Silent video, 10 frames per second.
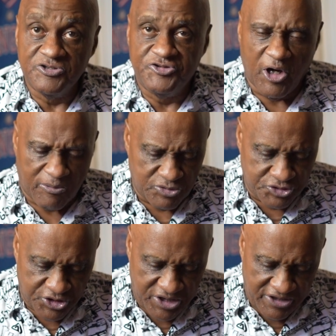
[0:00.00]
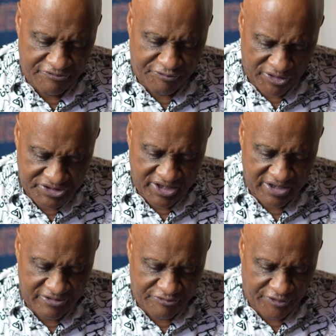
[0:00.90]
doubled the
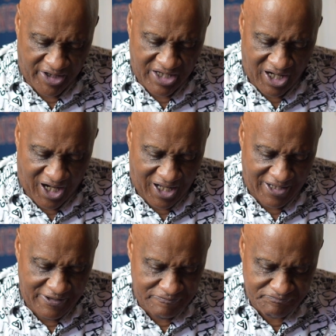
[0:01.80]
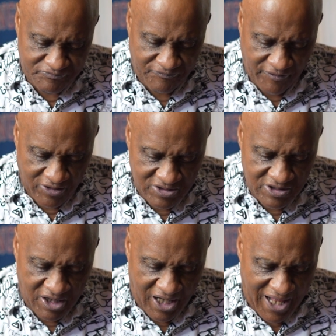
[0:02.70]
funding for AI,
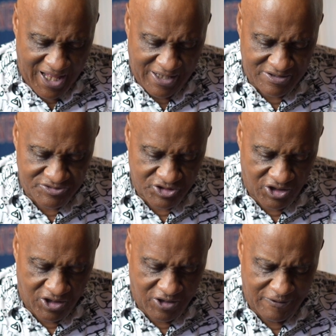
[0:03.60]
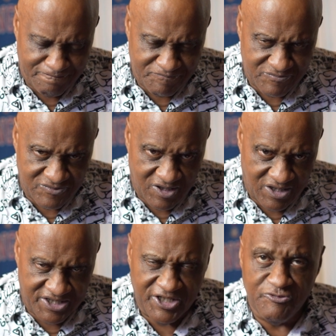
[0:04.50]
and uh,
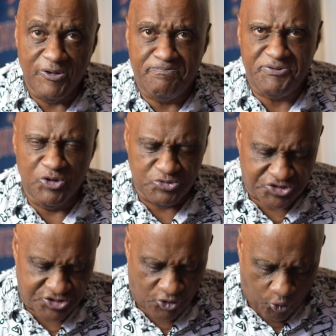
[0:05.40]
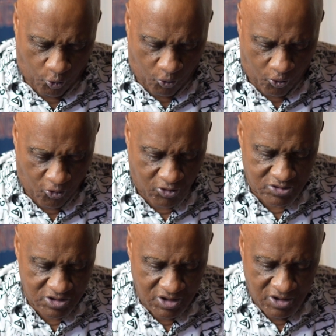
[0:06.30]
he reputes the whole
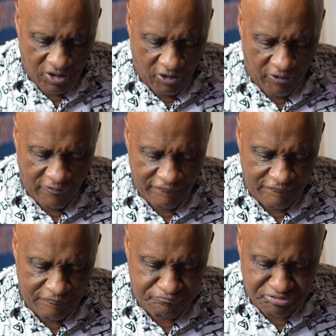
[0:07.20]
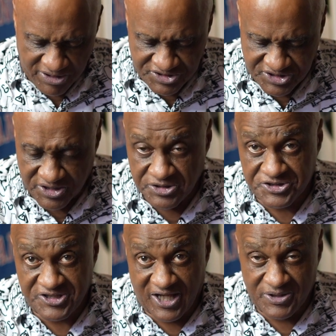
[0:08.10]
of Senator
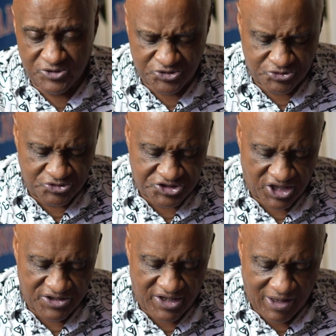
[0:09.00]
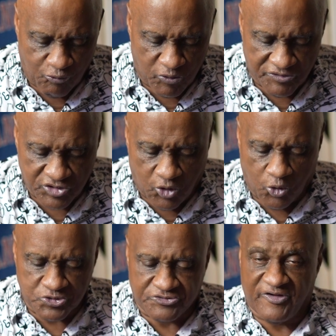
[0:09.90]
Sanders who said that one of the
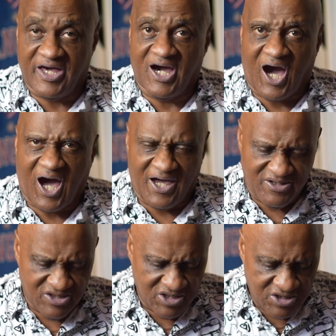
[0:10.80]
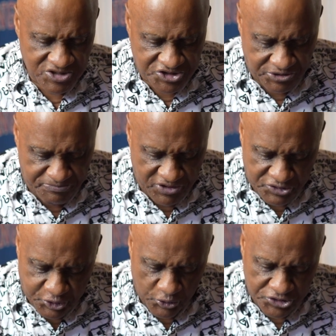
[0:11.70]
goals of AI should be a
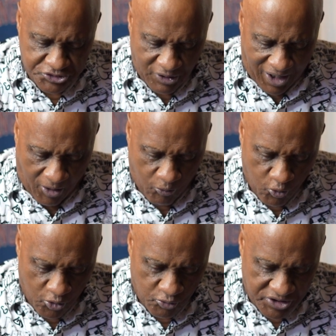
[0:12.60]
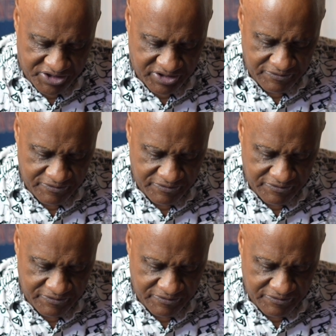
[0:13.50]
32-hour work week.